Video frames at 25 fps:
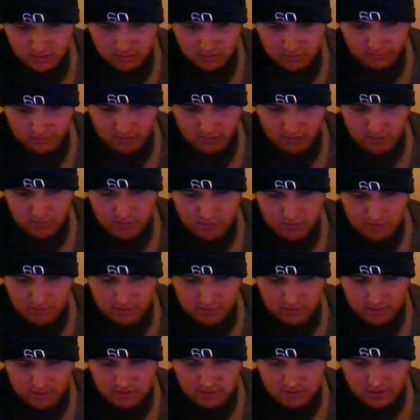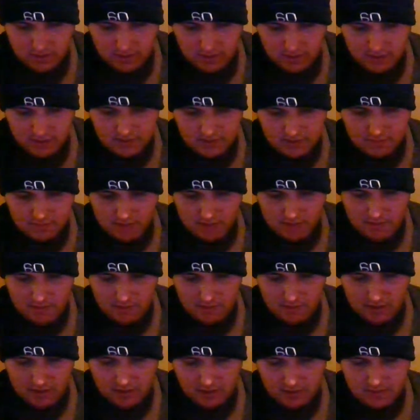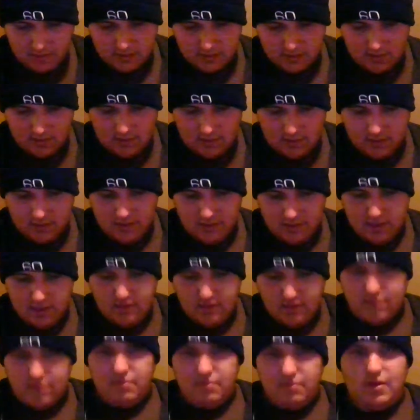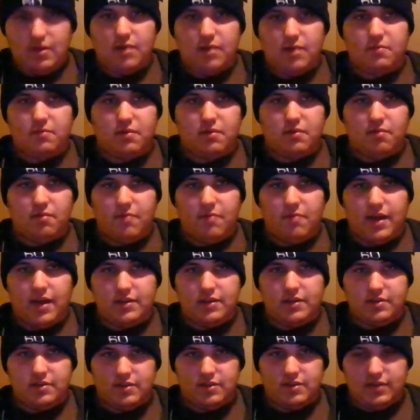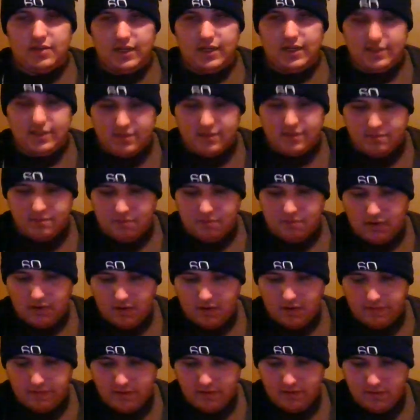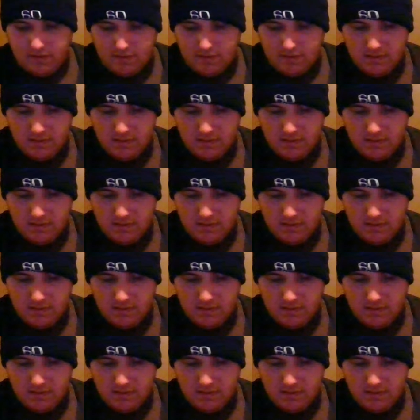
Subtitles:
Rainbow, Dark Dragon. There's some rainbow cards in here. I mean, I'm going to imagine that that's part of it.